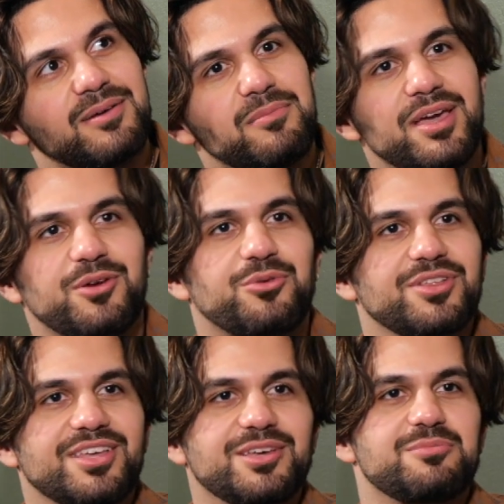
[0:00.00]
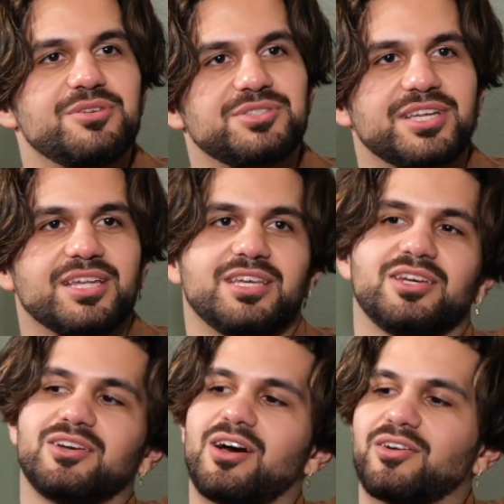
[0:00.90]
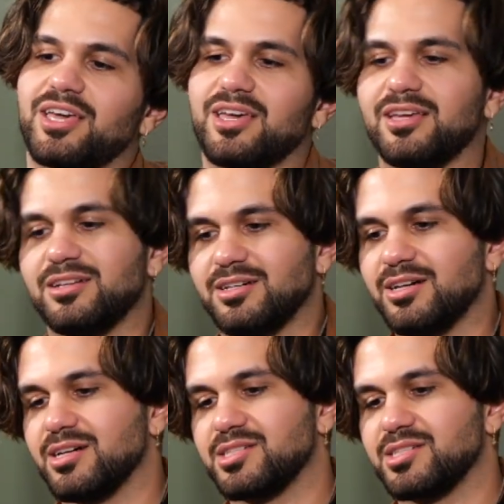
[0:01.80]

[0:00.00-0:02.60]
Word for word: make really good music in here, I'll get uh,